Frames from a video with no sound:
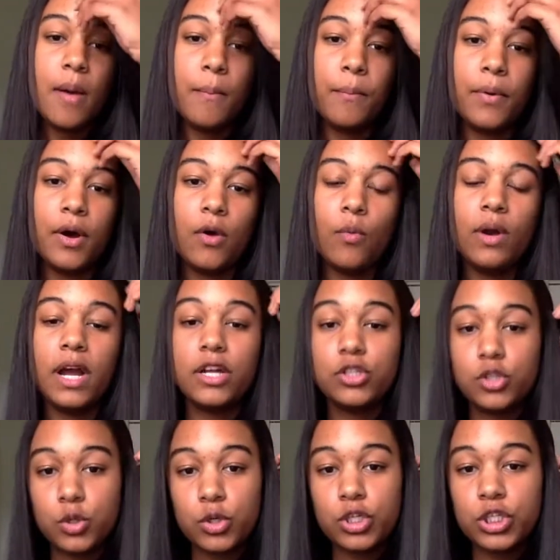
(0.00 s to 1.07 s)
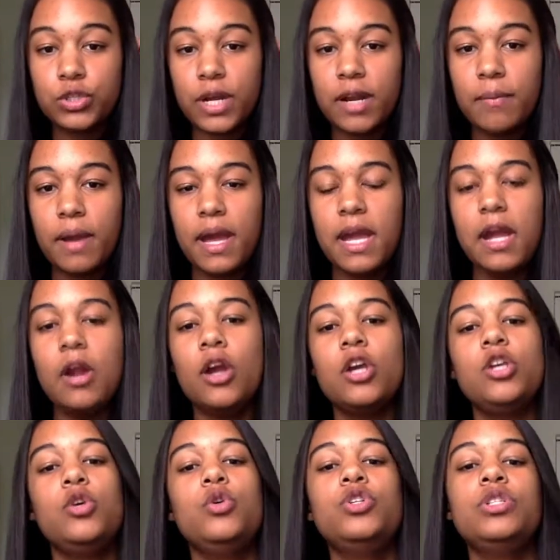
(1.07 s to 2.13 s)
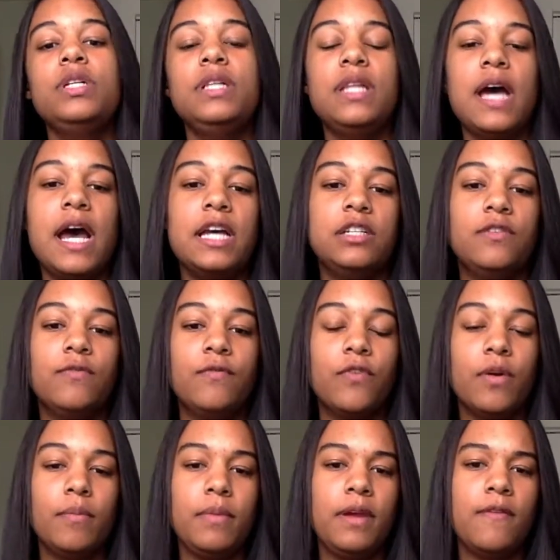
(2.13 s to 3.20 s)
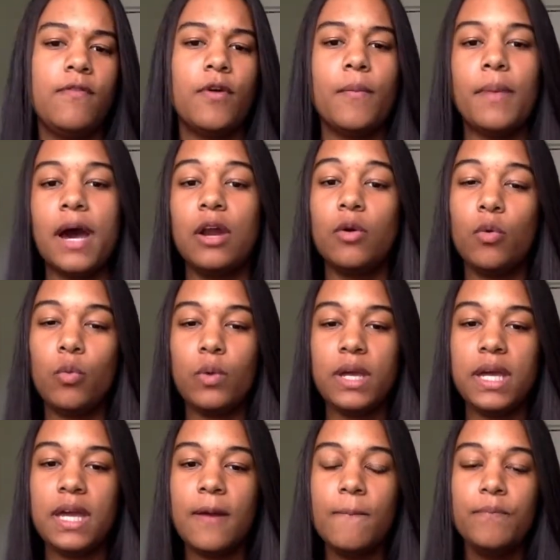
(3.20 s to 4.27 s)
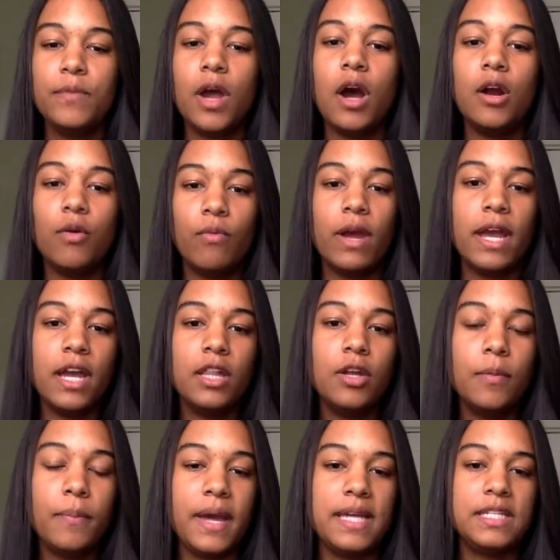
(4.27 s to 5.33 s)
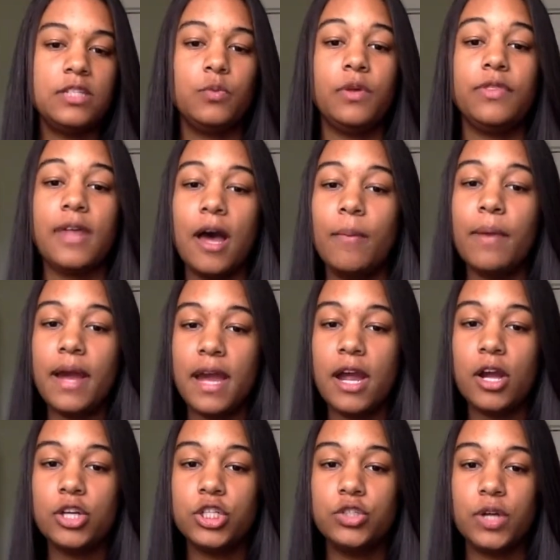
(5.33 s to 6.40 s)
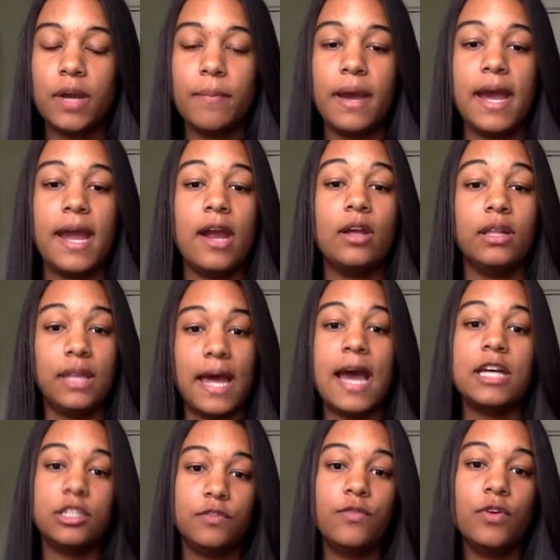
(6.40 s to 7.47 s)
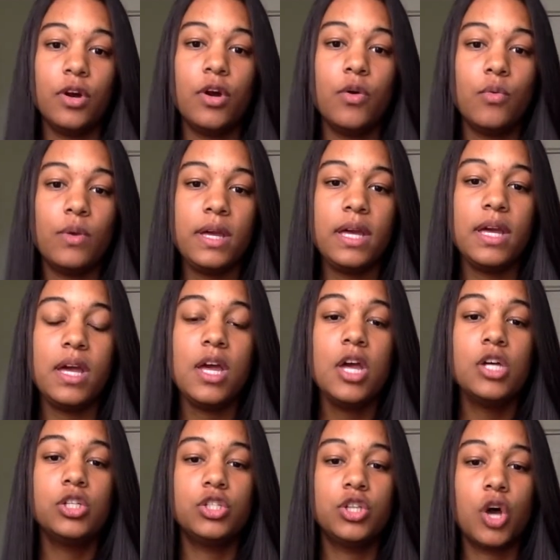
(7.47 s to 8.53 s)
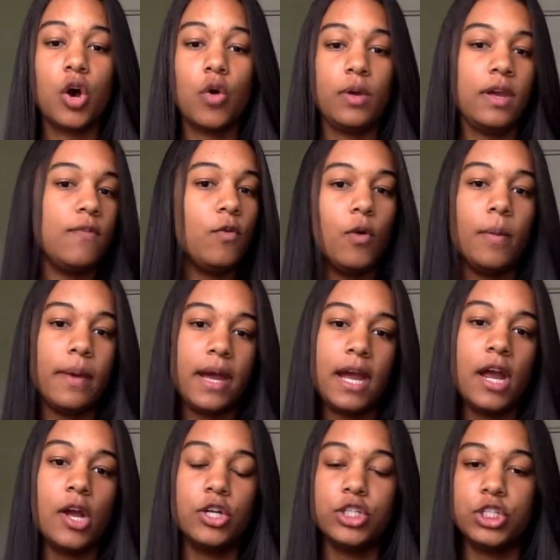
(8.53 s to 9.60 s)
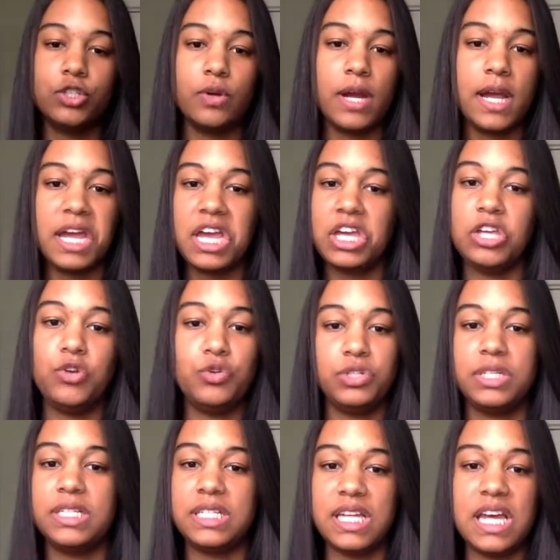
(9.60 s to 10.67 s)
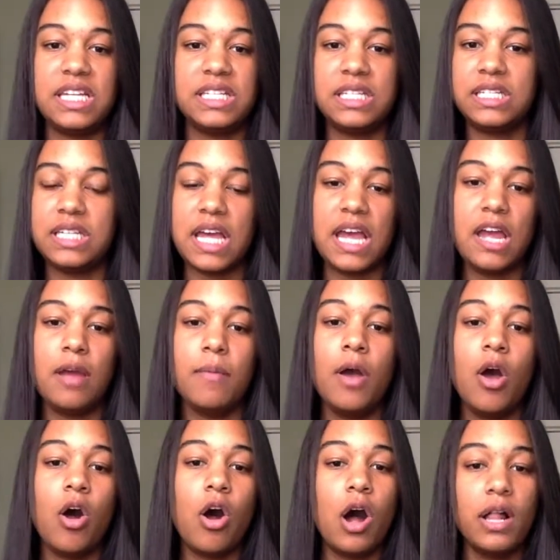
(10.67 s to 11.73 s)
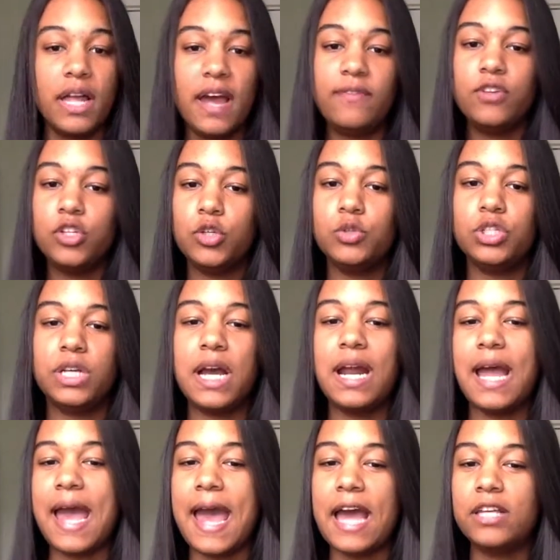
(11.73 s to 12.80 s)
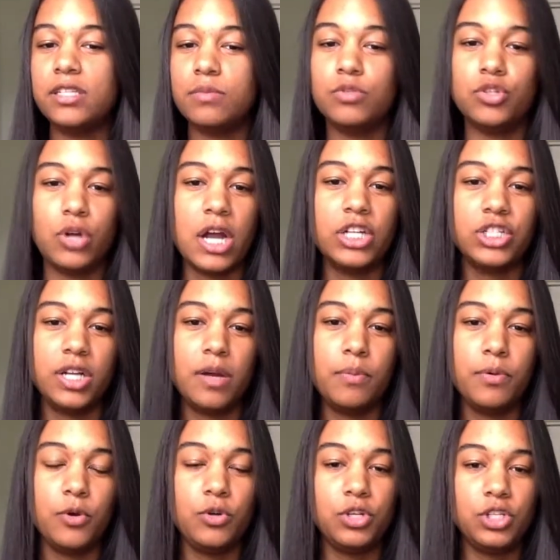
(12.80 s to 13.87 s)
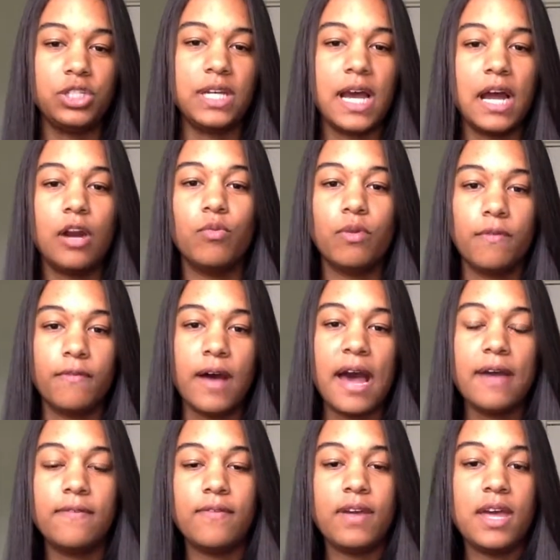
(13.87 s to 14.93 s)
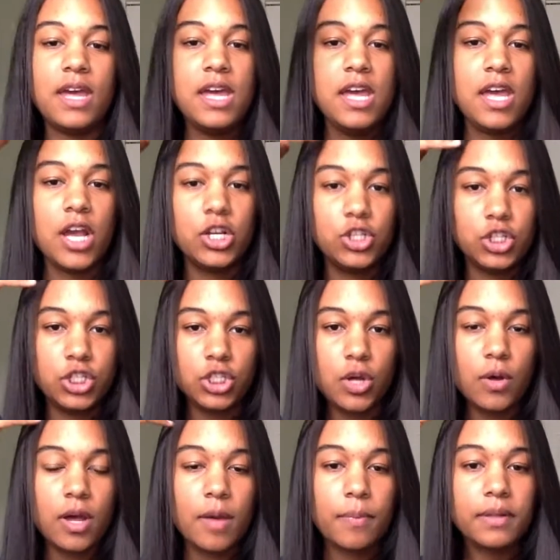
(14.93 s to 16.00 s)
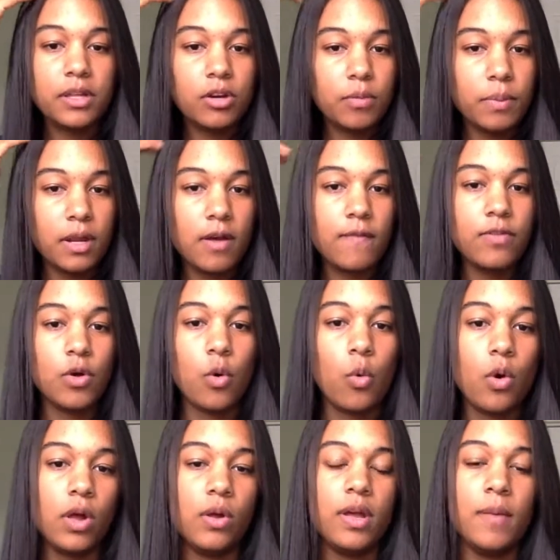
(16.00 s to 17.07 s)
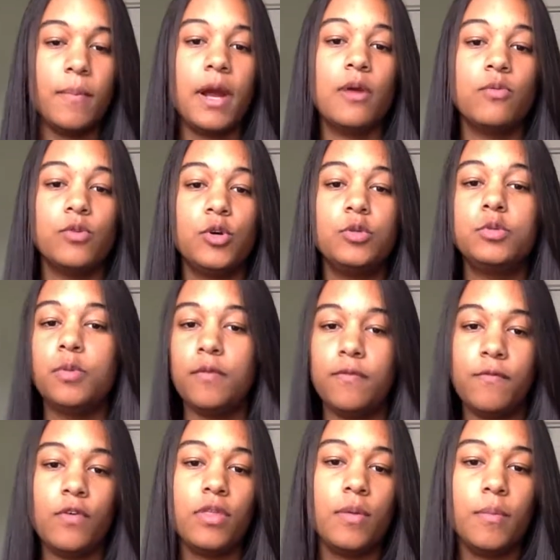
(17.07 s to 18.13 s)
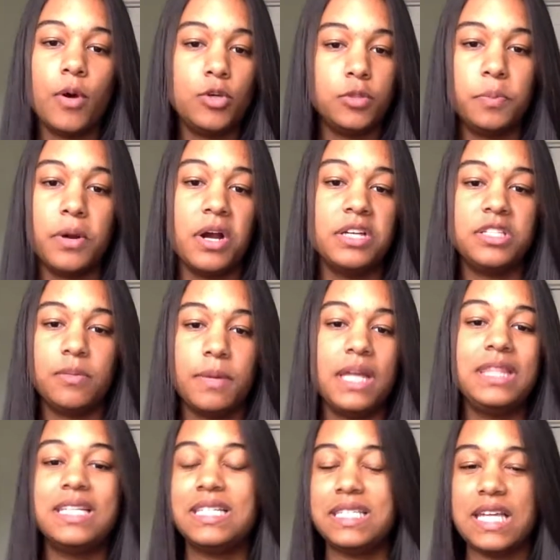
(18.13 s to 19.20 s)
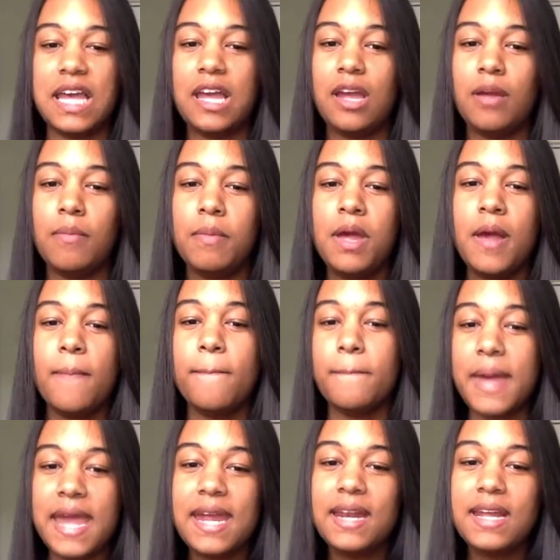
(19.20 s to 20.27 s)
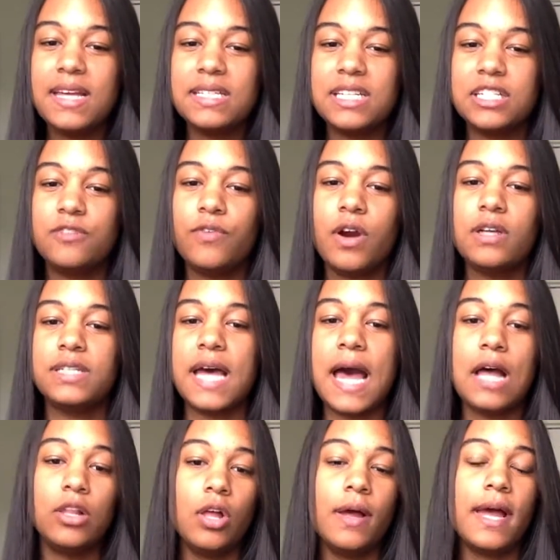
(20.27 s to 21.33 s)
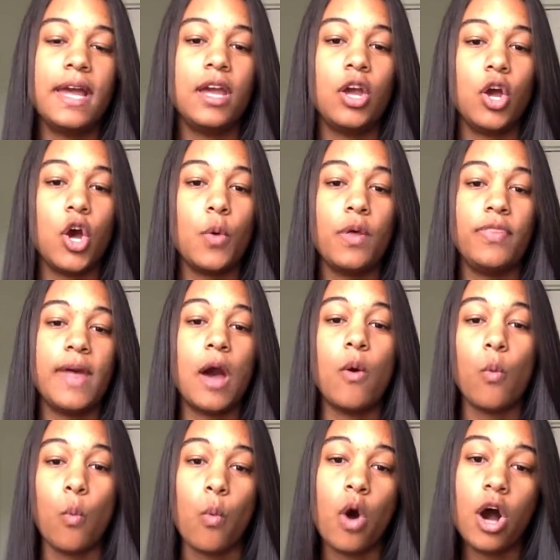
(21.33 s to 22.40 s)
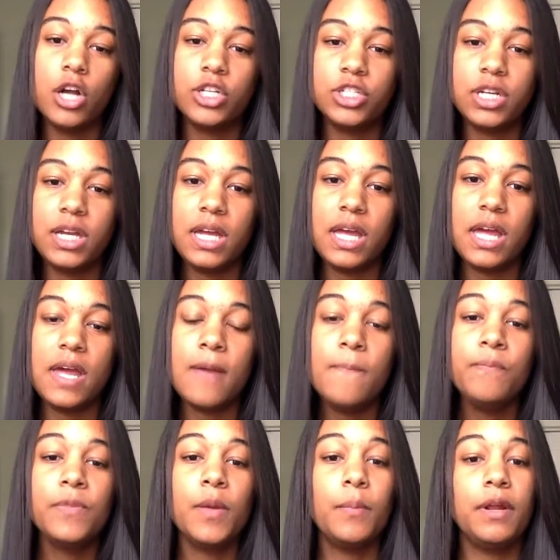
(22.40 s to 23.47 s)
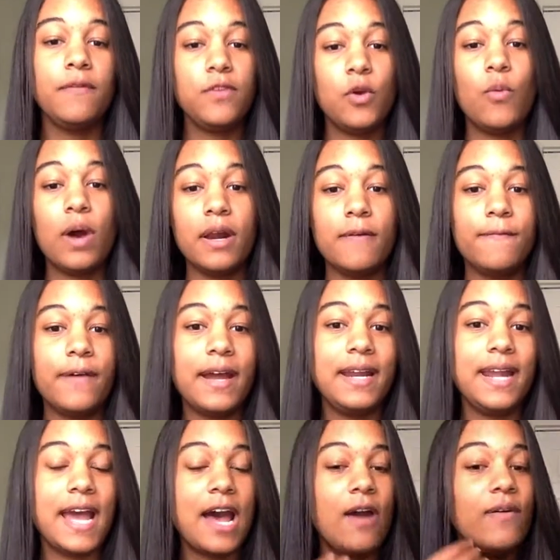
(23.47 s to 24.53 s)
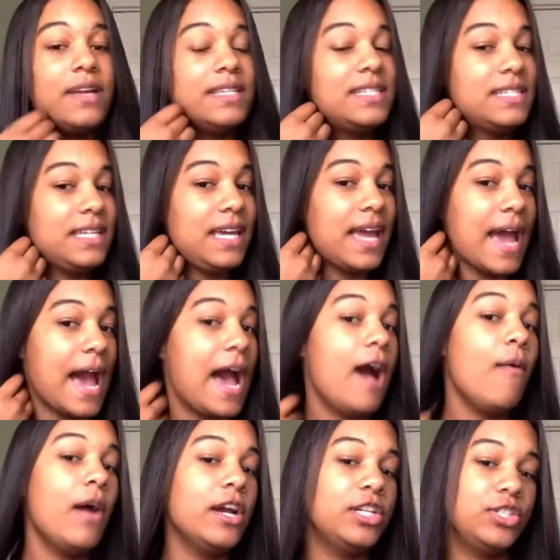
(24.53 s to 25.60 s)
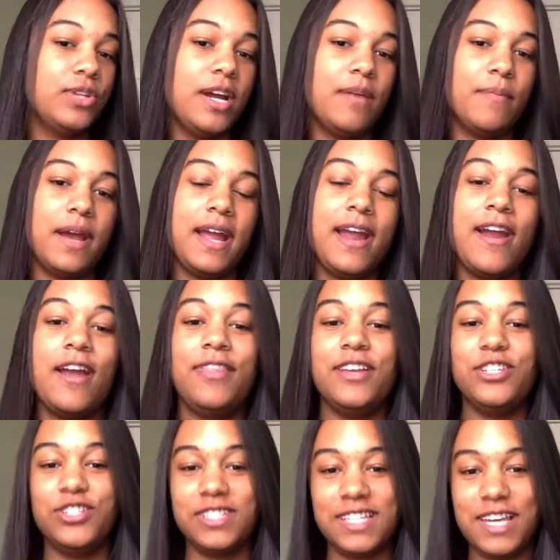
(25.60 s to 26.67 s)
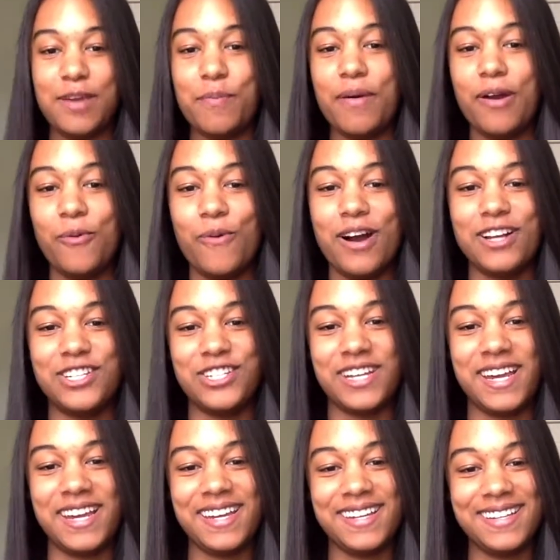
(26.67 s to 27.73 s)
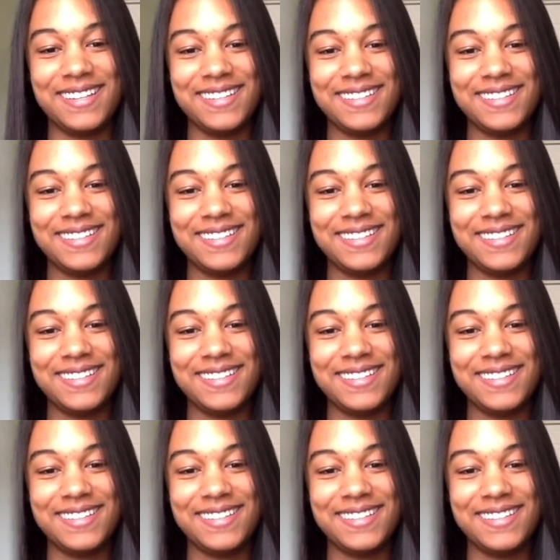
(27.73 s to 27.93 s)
But when I do straighten my hair, it usually lasts for me for about a week. On a regular basis, without my hair straight, my hair lasts for a week. So even when my hair is straight, it usually stays the same. All I have to do is just kind of add some dry shampoo to just kind of revive it and just soak up a little bit of the oil in my roots. But for the most part, it's about the same maintenance as far as how long I can go without washing it. But if you want to find out and see how I straighten my hair, then just keep on watching.